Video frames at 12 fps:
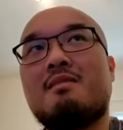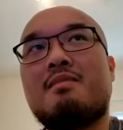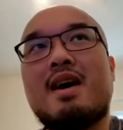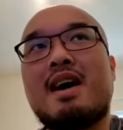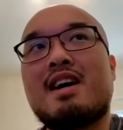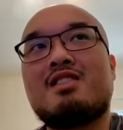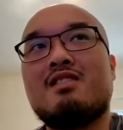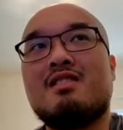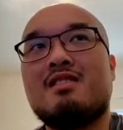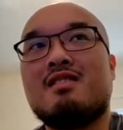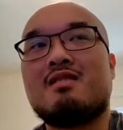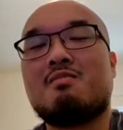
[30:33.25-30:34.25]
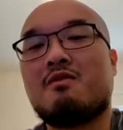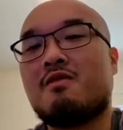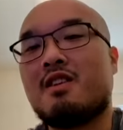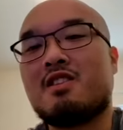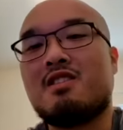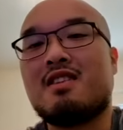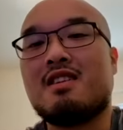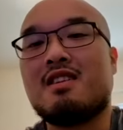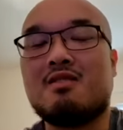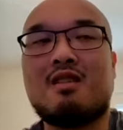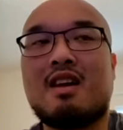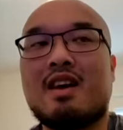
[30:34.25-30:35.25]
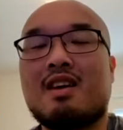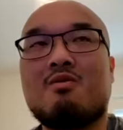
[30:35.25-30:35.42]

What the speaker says: a passion in this profession that you'll like,